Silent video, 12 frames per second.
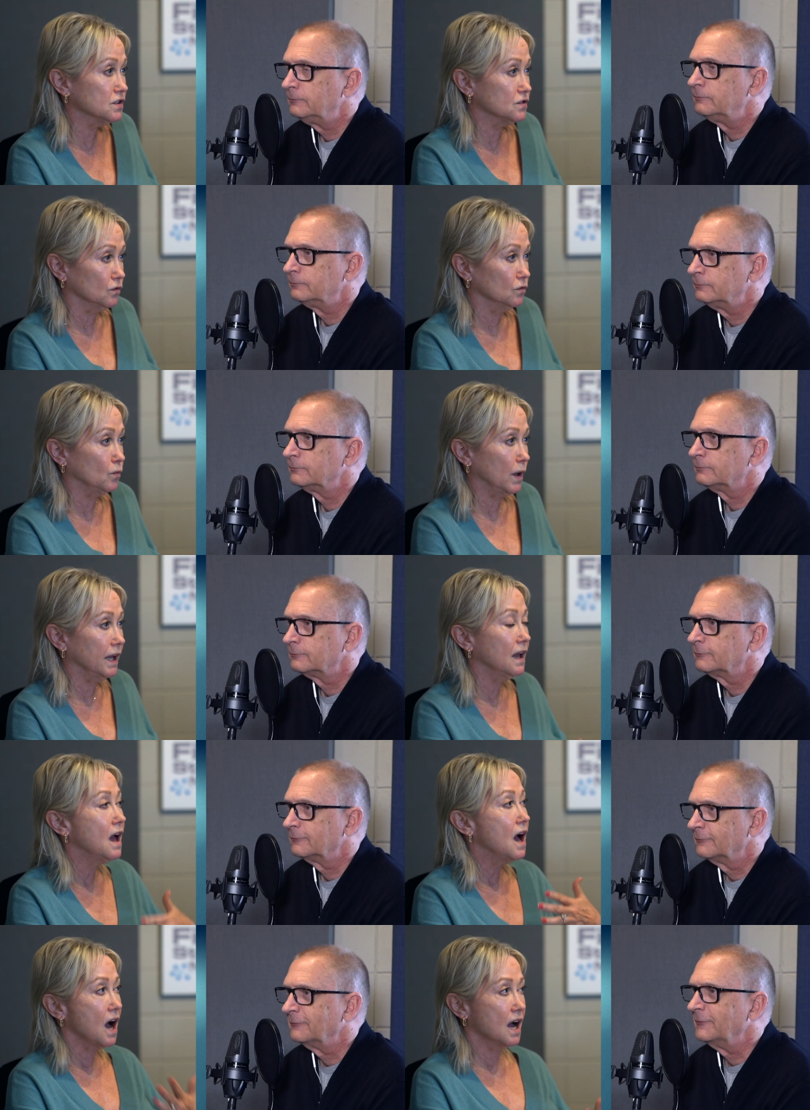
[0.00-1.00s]
Speaker 1: a certain way.
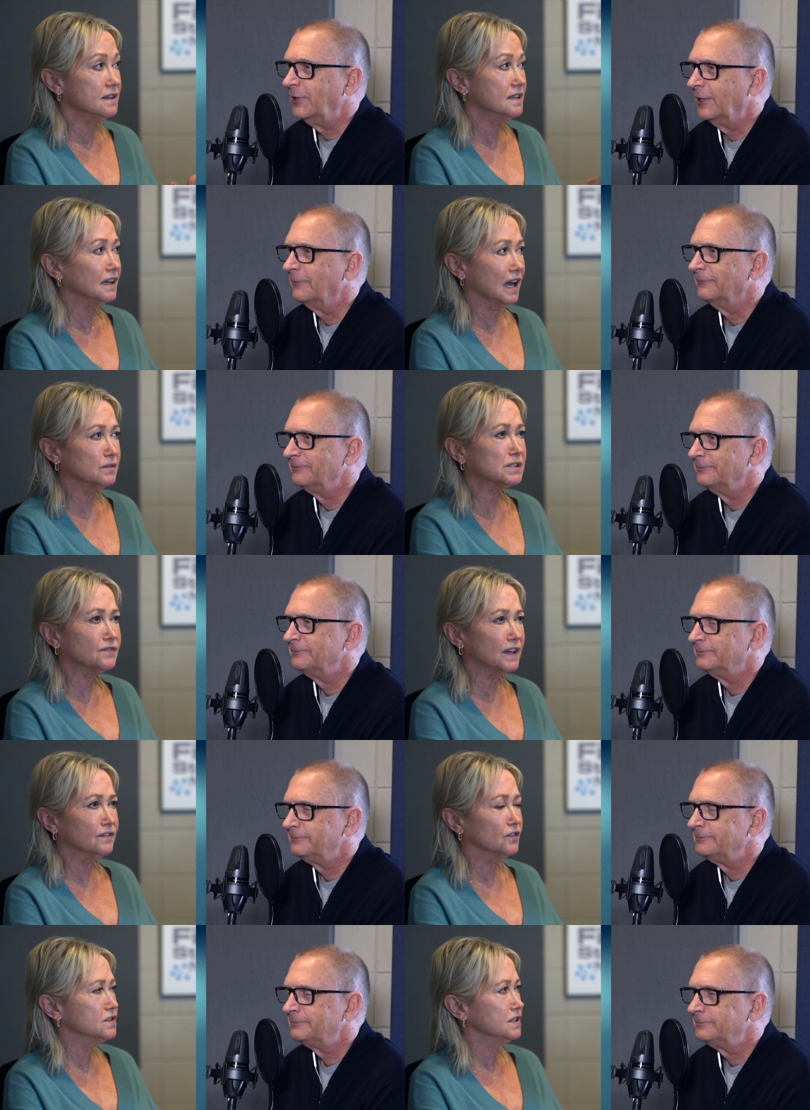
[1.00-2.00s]
I yeah. think I was
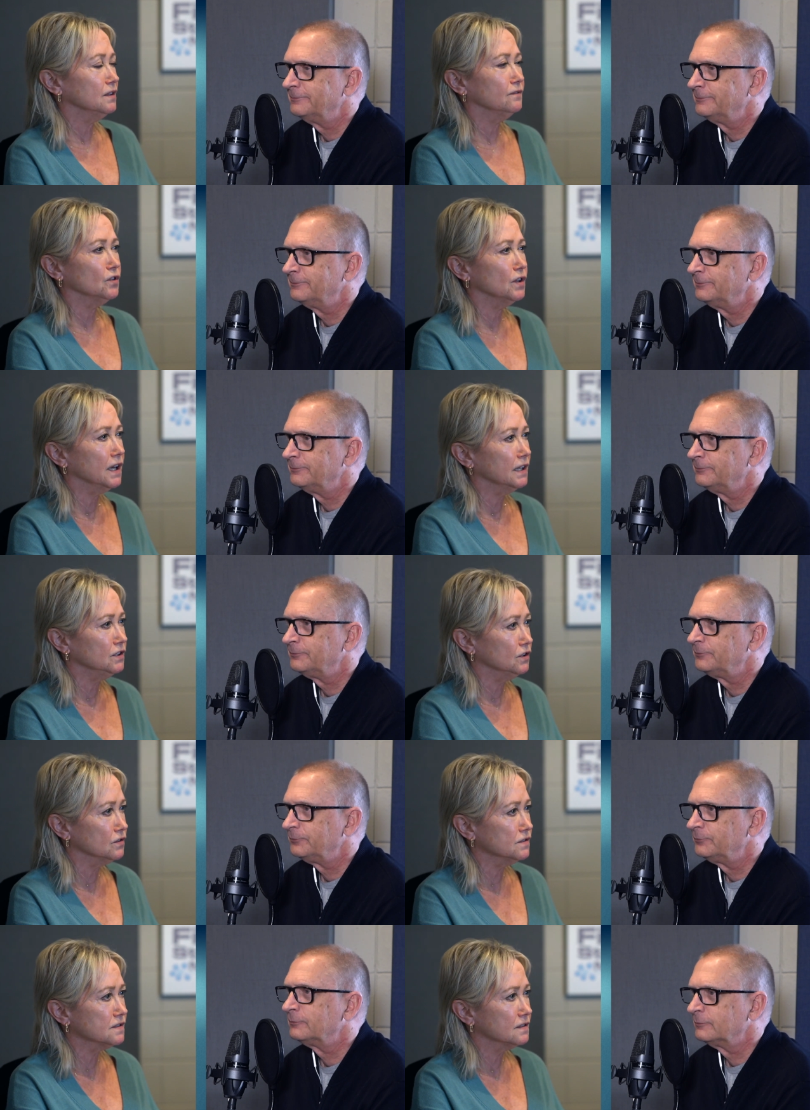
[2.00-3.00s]
faithful to him for 9
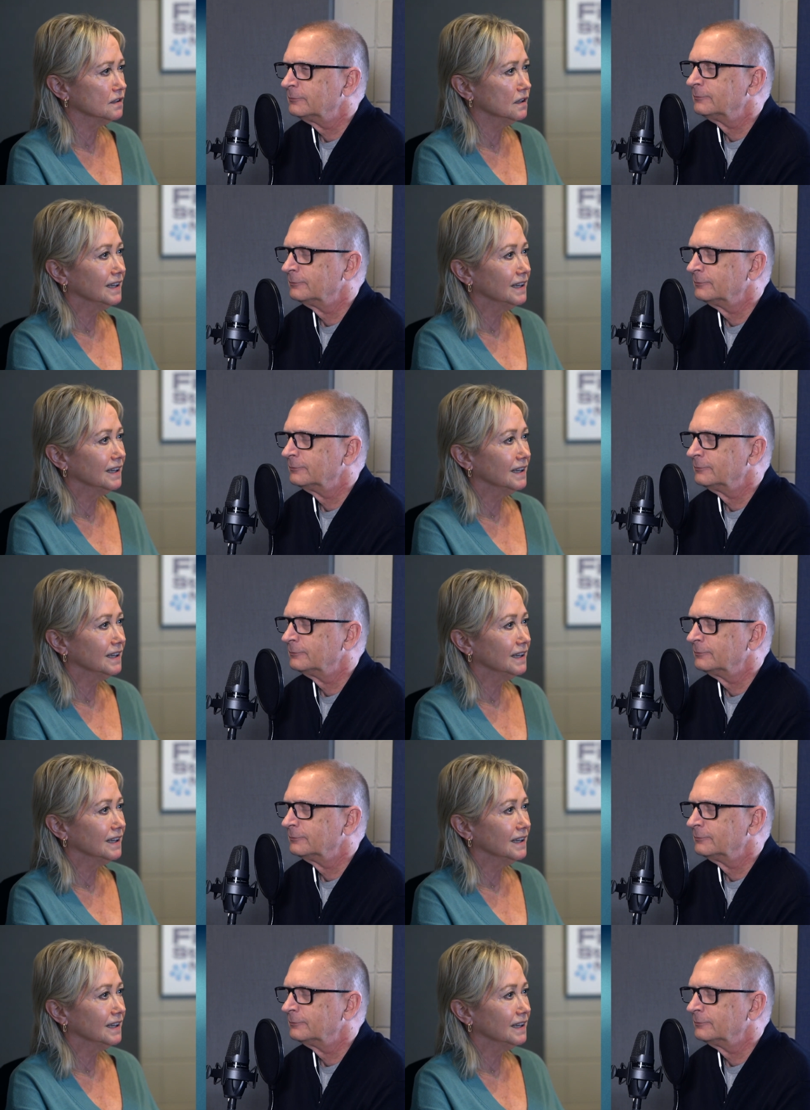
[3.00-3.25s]
years.